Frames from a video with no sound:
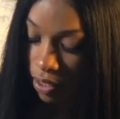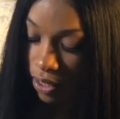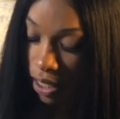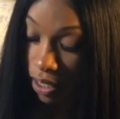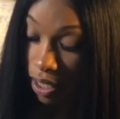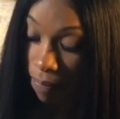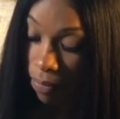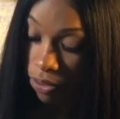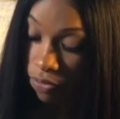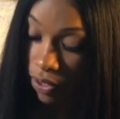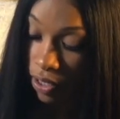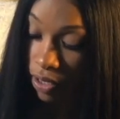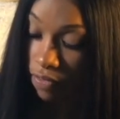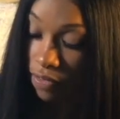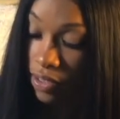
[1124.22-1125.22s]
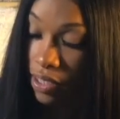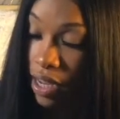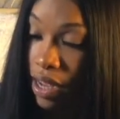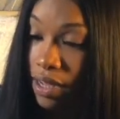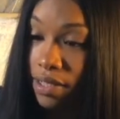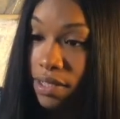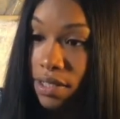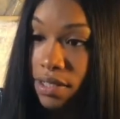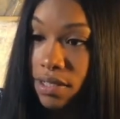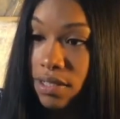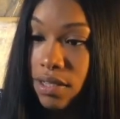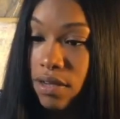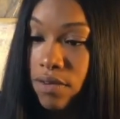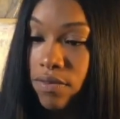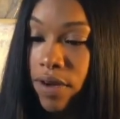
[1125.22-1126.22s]
they come in 3 different
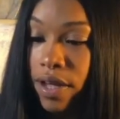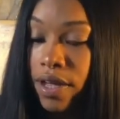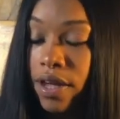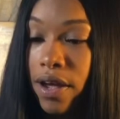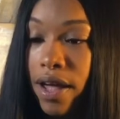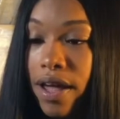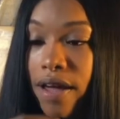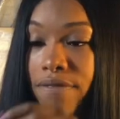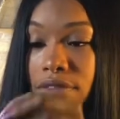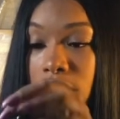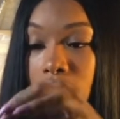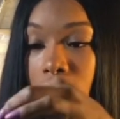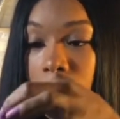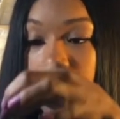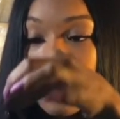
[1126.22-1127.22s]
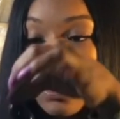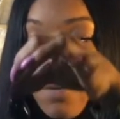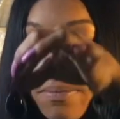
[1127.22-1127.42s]
sizes. Right here I have the large and